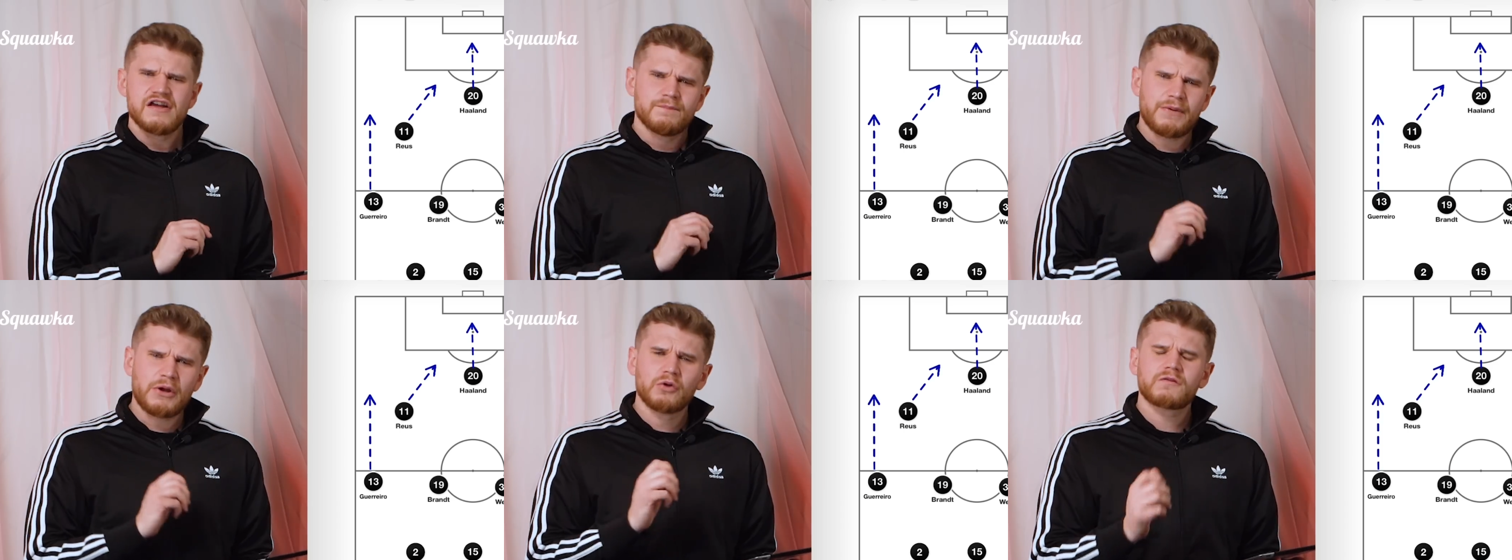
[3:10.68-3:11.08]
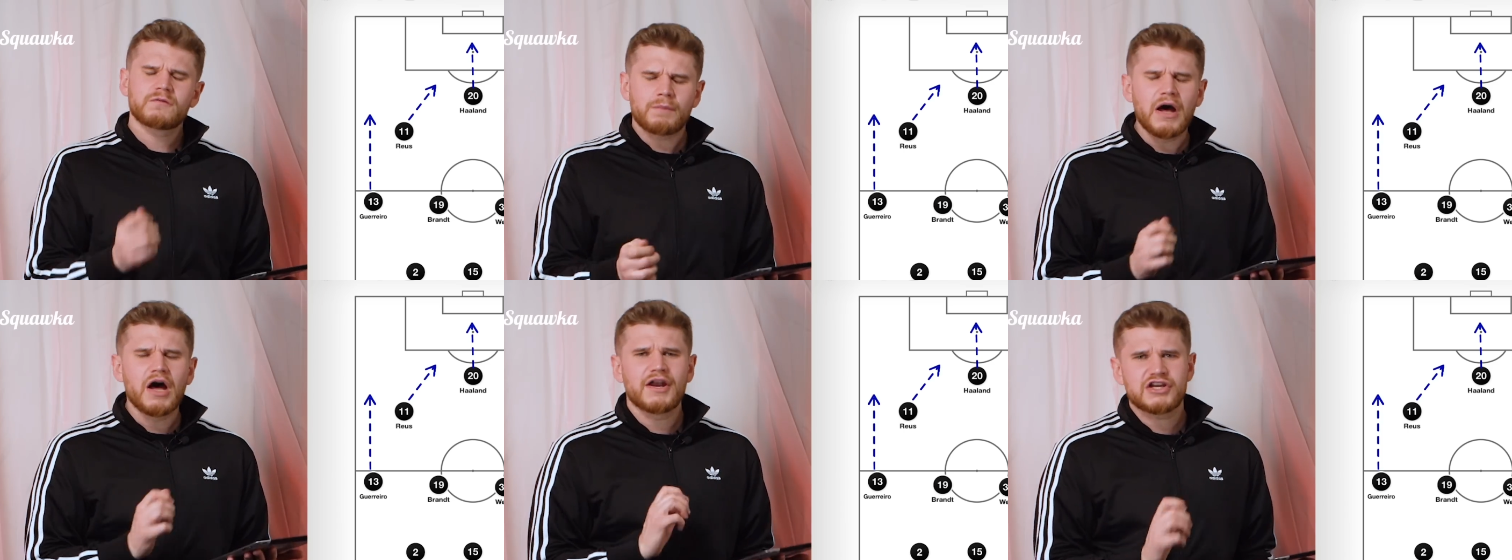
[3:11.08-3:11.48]
builds
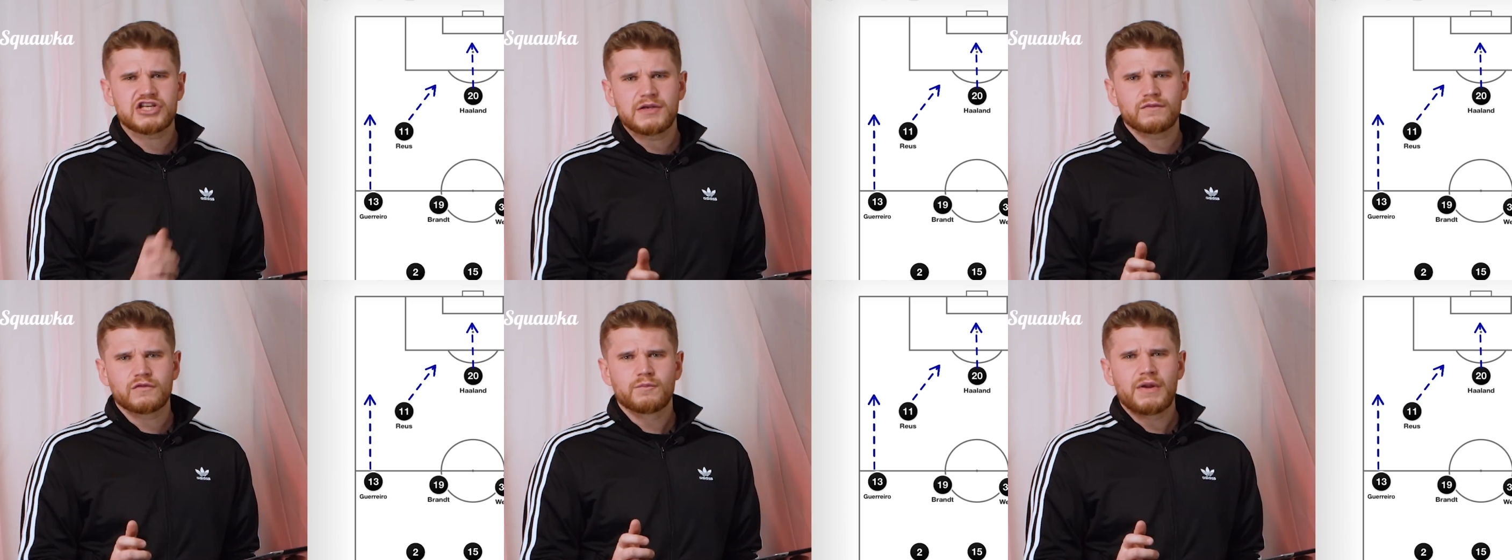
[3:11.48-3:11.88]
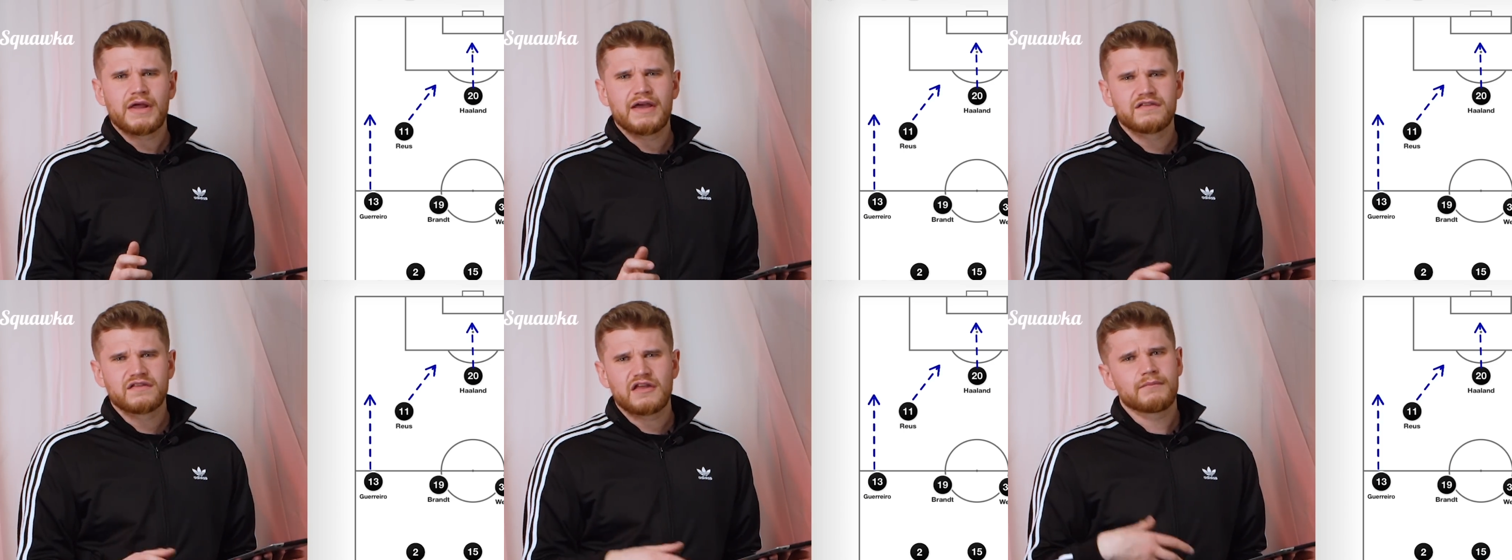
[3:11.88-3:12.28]
partnerships with
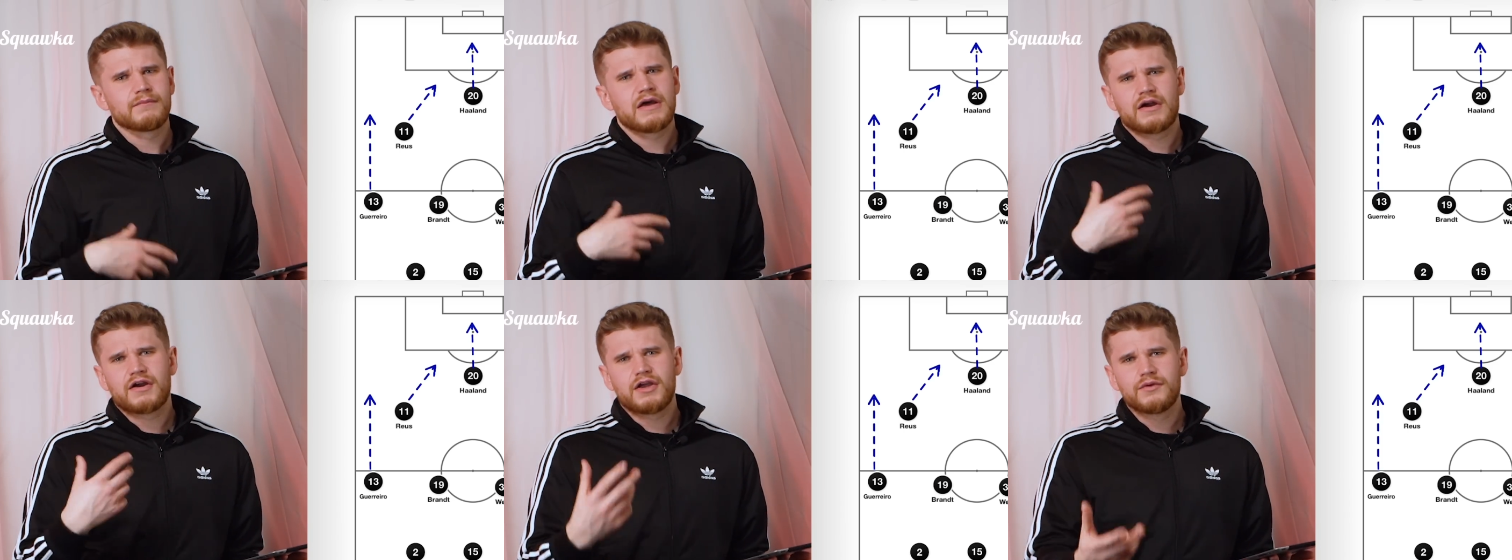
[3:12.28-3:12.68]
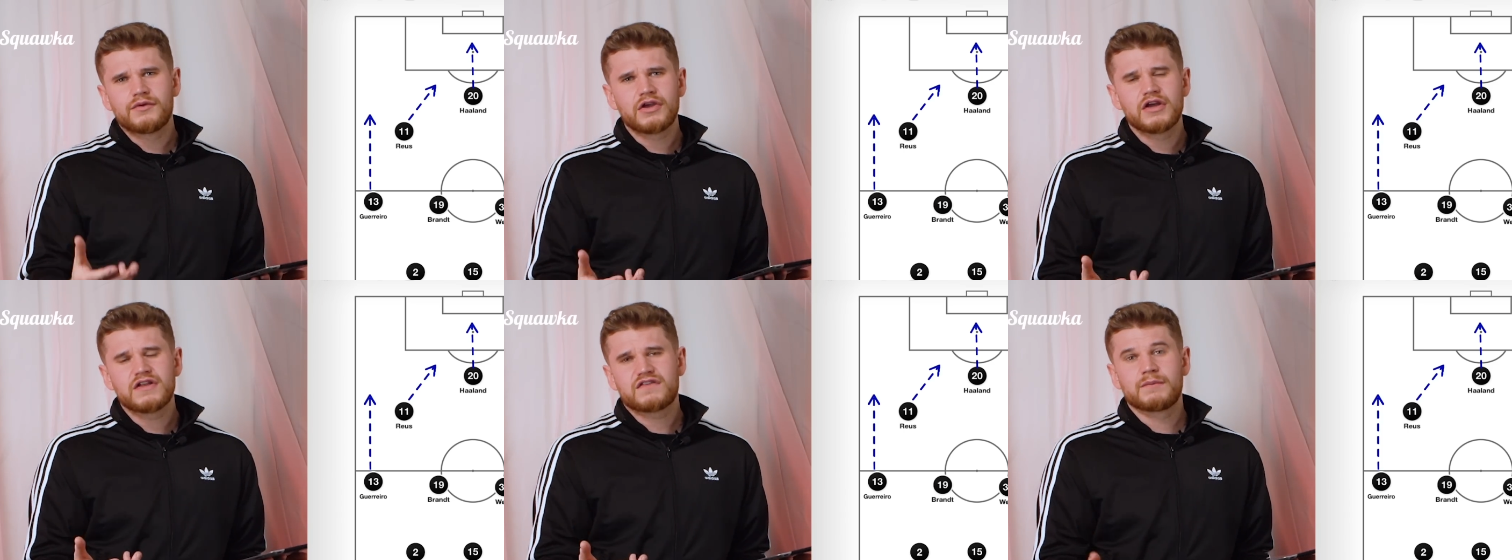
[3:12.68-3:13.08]
players. You think Mario
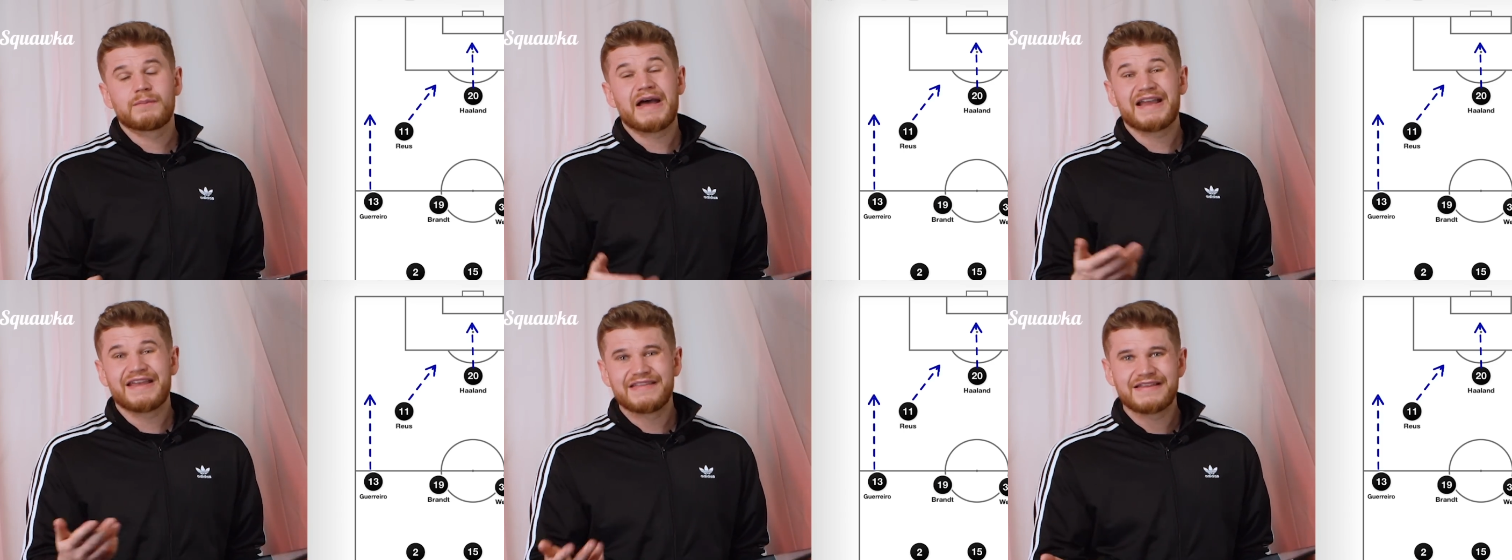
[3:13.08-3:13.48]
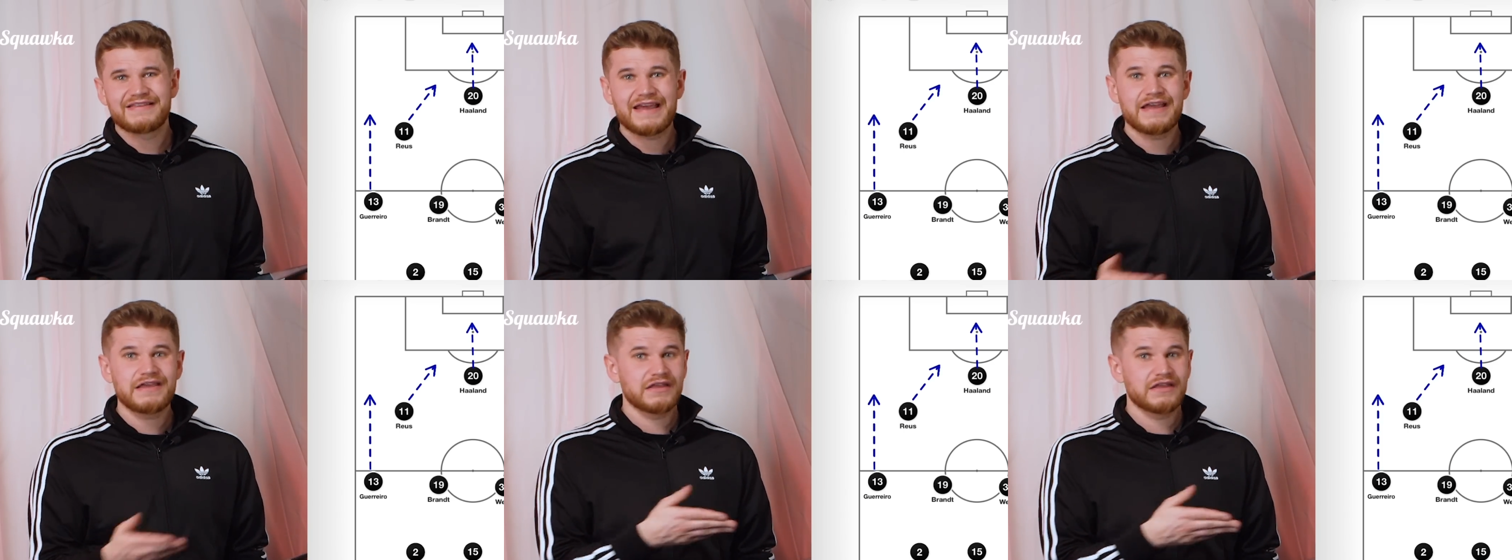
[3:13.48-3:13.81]
Götze back in the day,